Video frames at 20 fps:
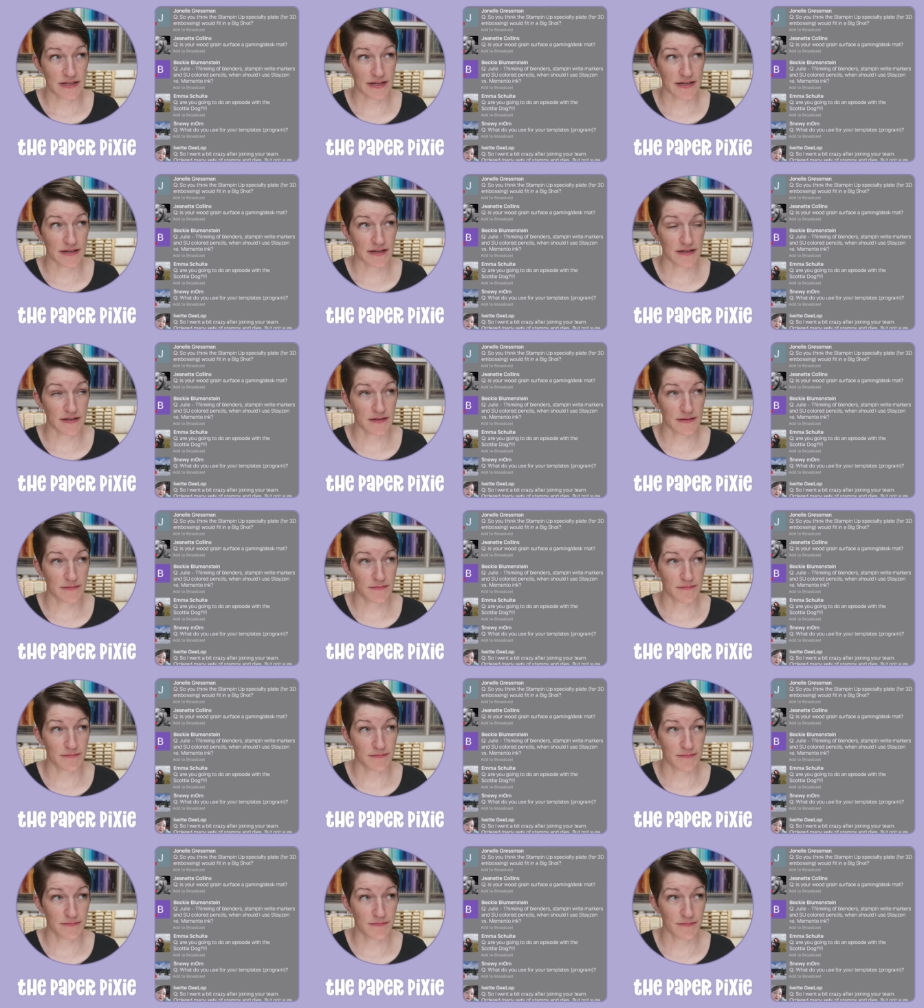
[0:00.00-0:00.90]

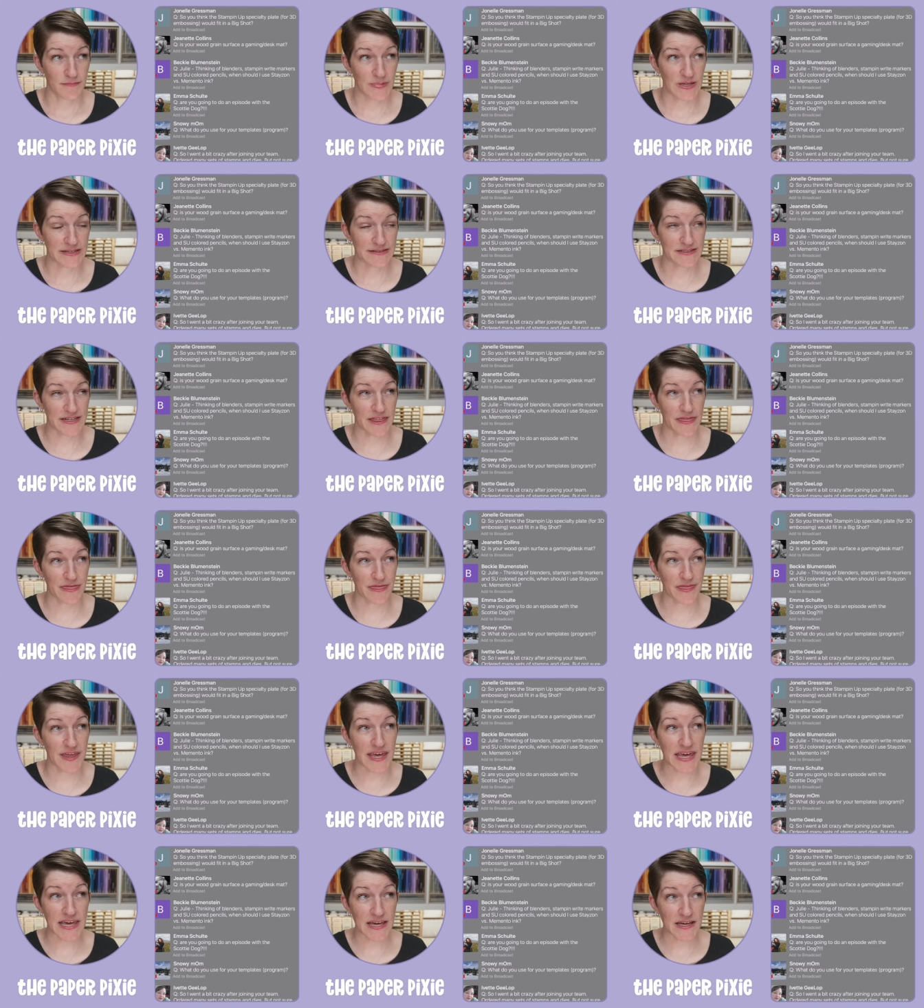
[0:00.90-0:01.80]
Um, because I
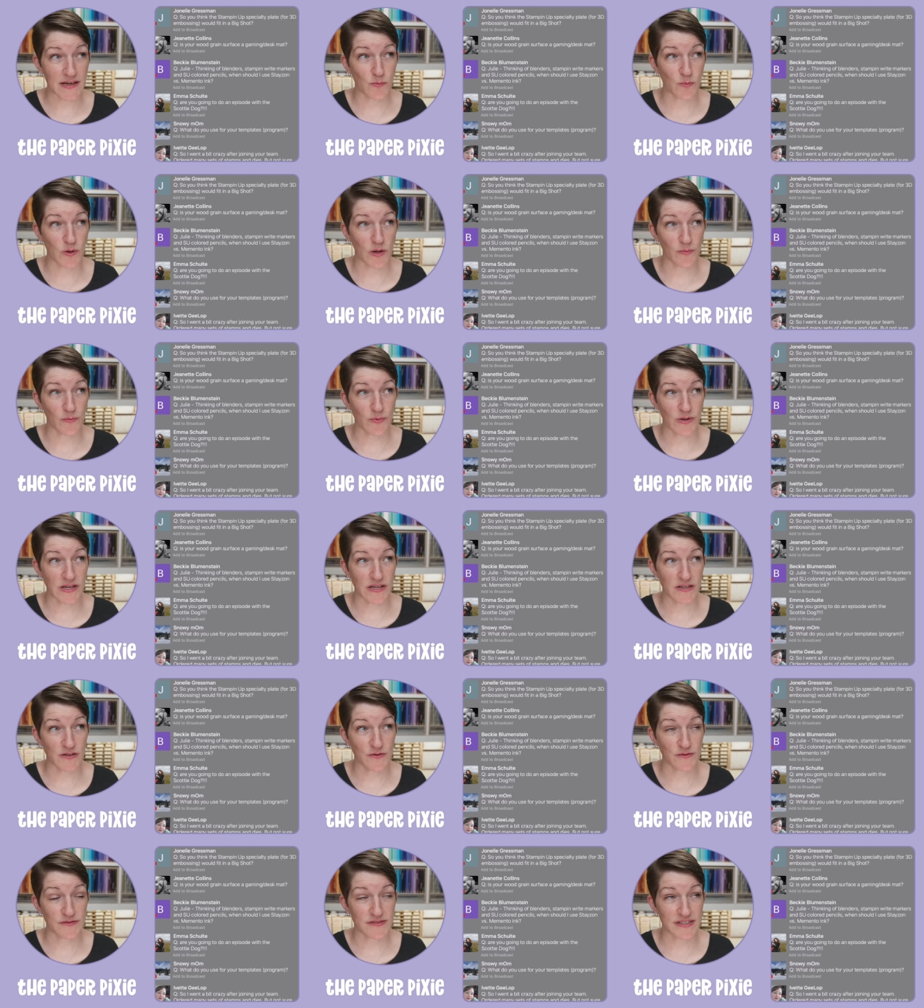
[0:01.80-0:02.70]
think what we
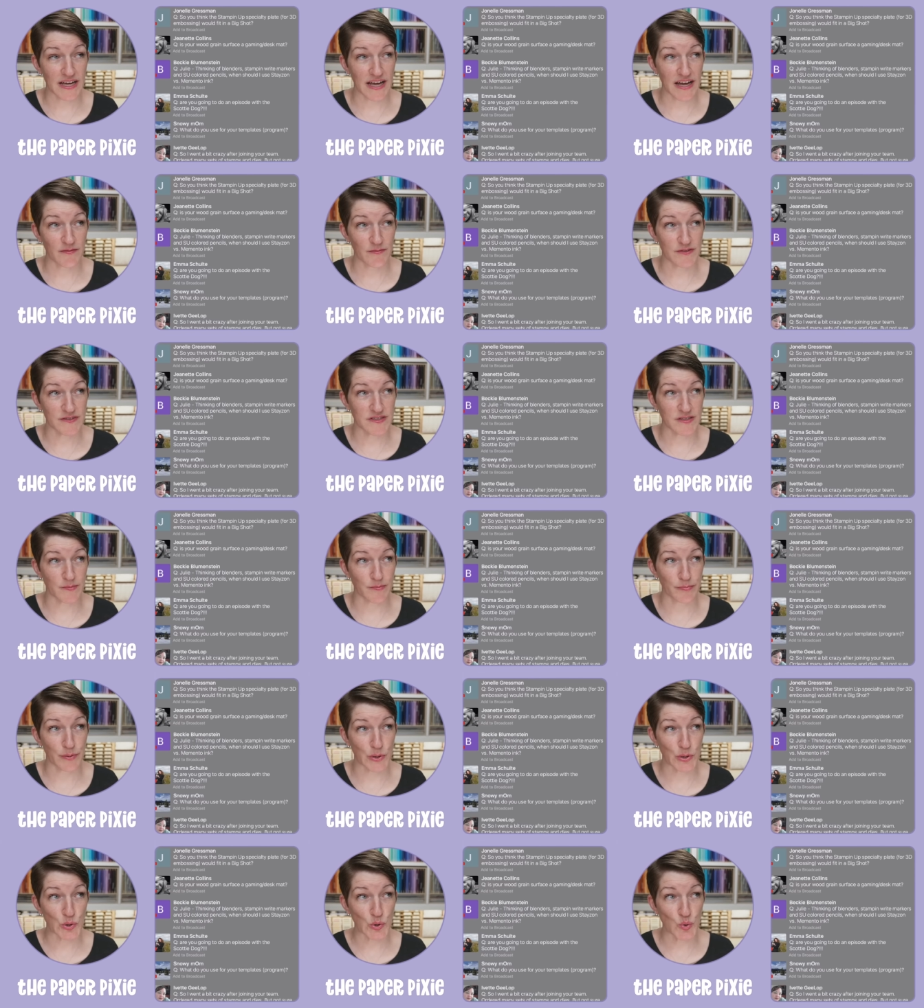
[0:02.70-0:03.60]
used to have was the
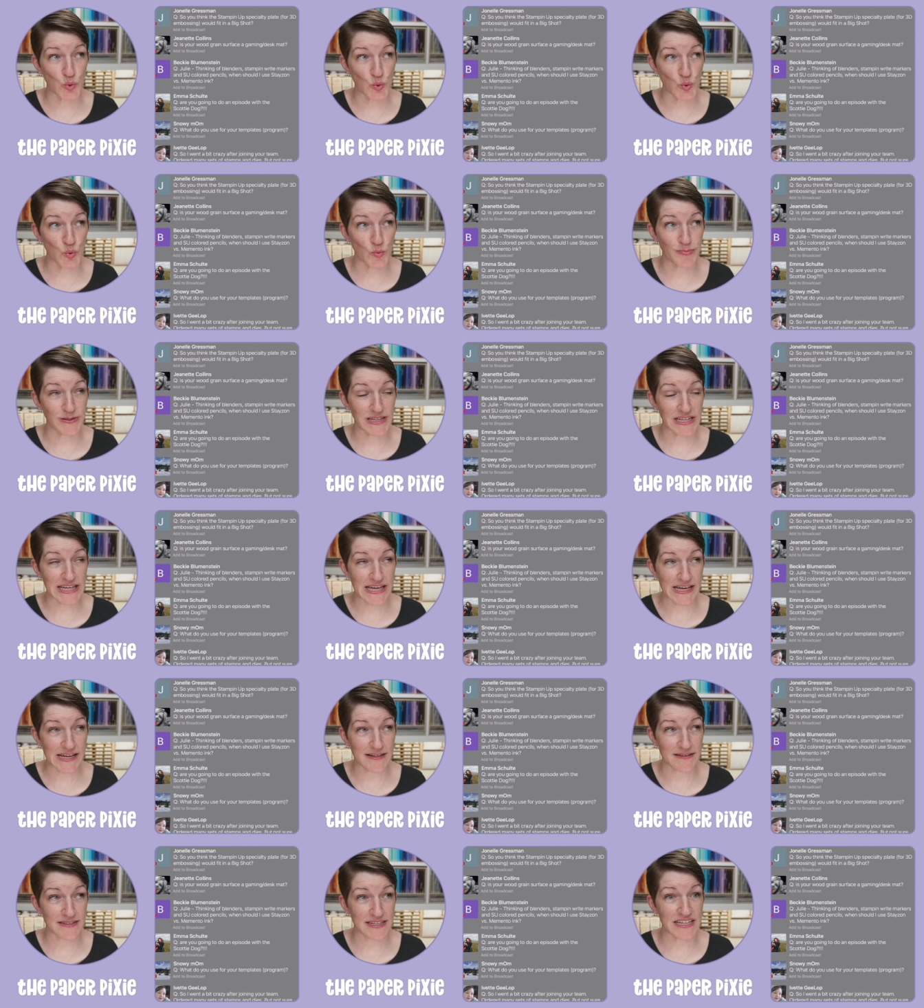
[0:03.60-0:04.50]
blue
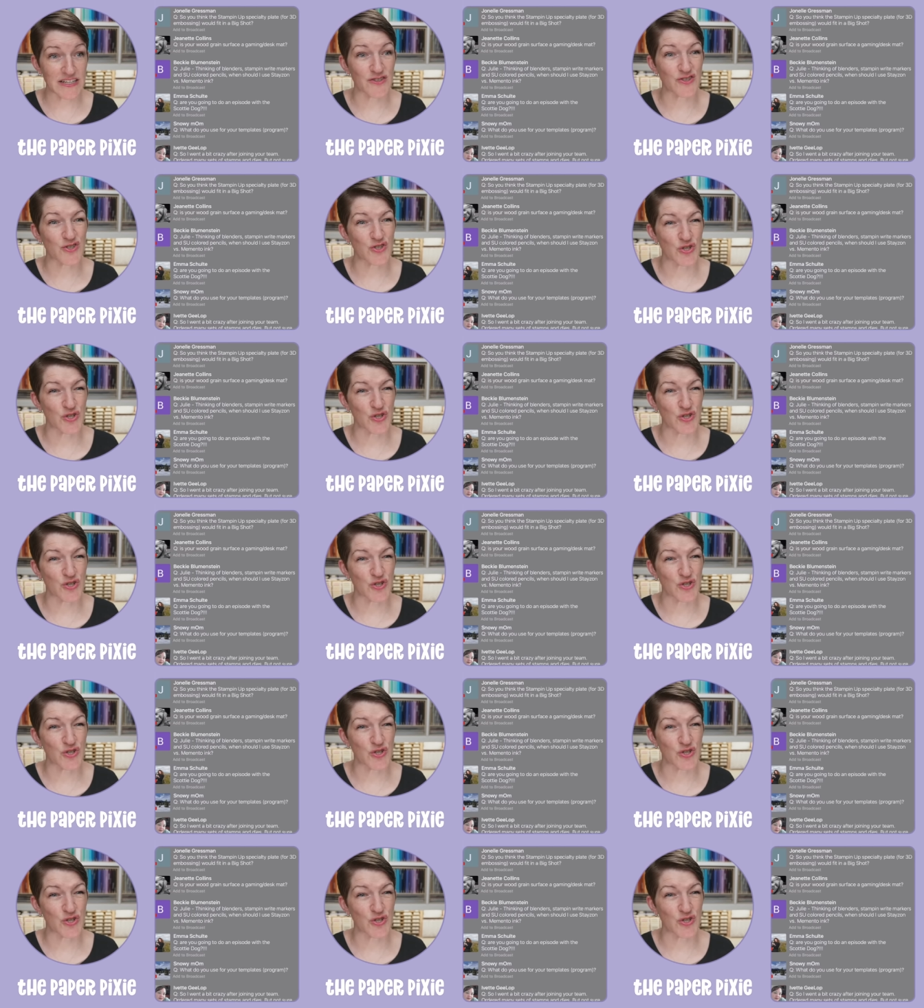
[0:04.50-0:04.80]
plate. It